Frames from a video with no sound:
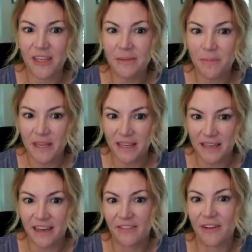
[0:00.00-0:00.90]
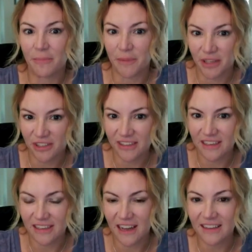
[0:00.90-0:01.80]
VP of Emerging
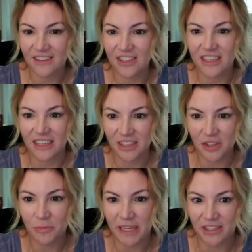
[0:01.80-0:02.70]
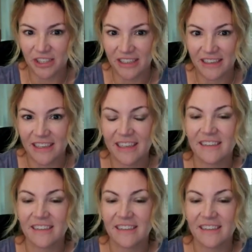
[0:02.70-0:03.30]
Technology and Incubation,